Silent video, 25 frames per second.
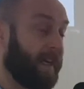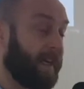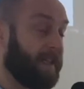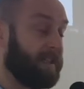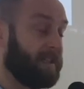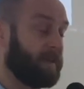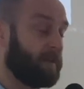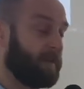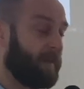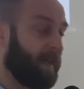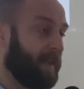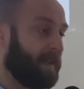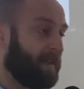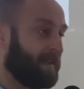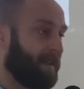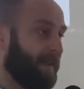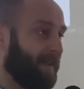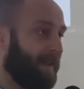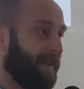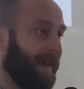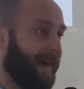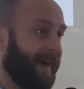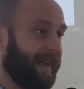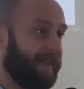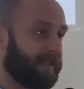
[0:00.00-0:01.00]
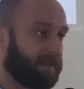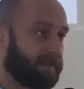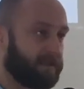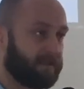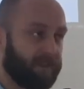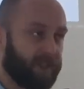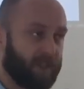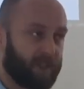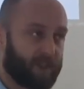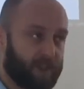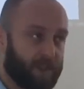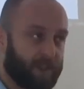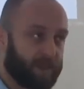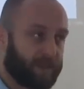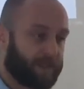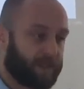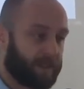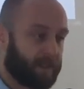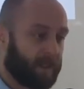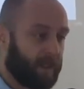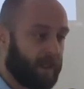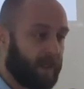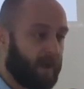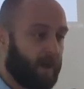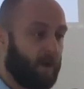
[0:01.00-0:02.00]
by the light conditions
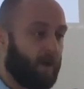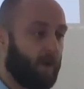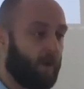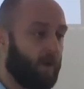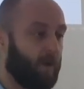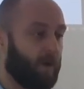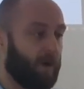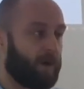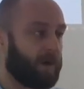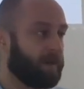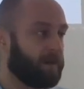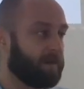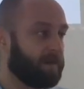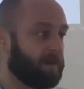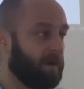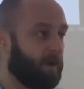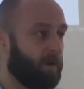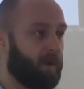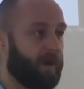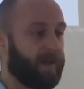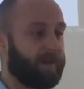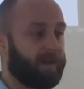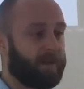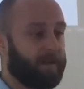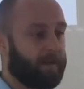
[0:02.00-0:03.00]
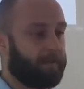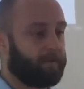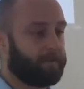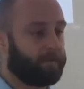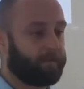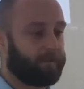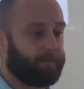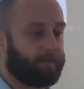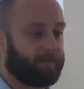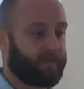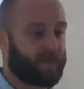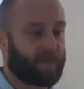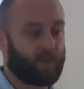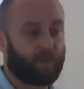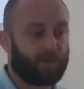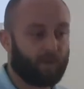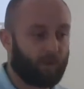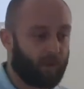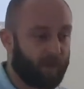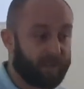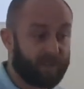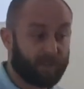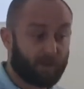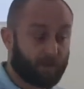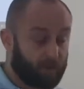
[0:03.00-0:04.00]
or the weather. So the weather
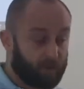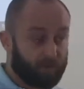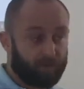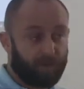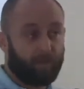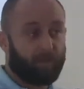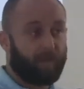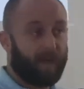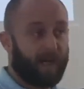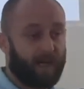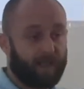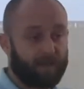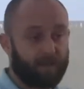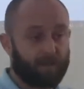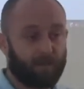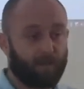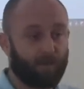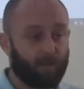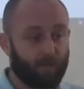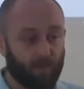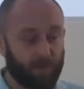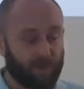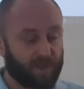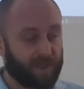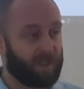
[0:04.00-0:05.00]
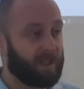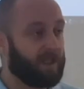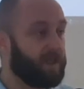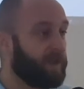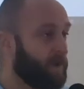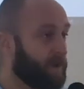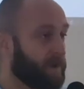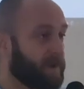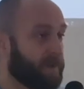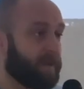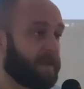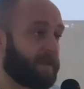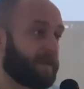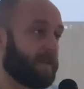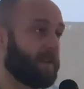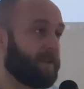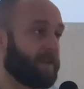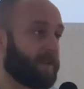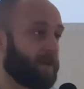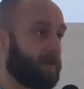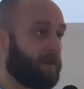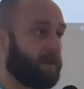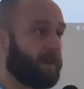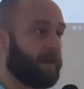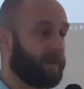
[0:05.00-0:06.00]
could be bad, you could still use the sensor
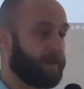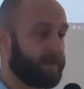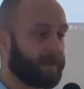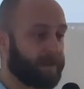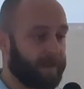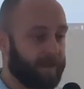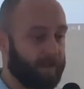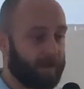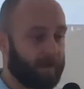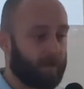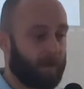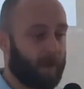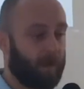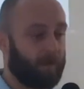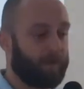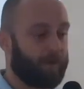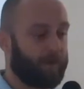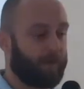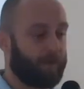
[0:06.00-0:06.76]
and see around you.